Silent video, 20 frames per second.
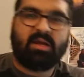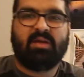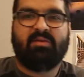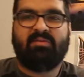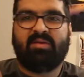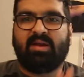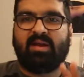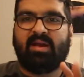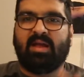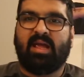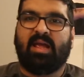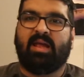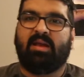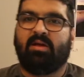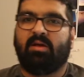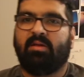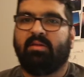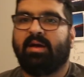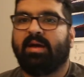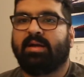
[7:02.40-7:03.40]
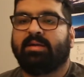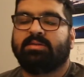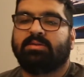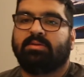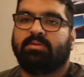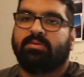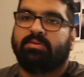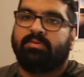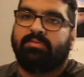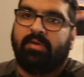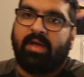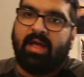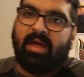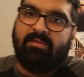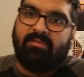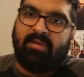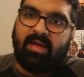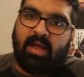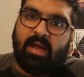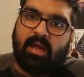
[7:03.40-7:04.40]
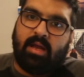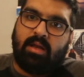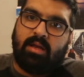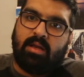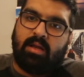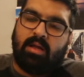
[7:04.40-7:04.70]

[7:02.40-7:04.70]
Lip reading: give it an 8 on that. So we have 8